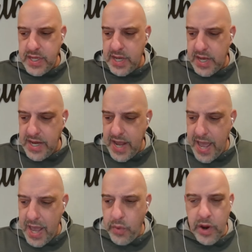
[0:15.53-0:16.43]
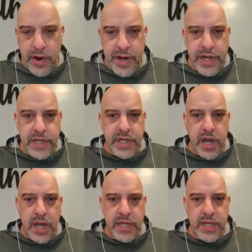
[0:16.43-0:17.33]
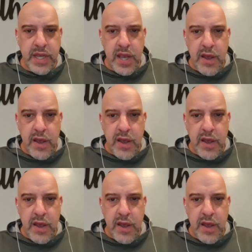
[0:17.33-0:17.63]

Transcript: Today, we are going to discuss